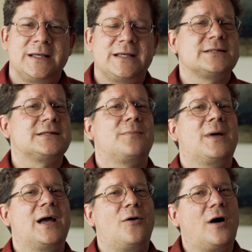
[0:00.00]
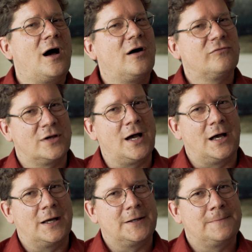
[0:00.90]
is somehow of
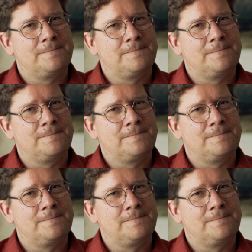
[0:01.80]
God.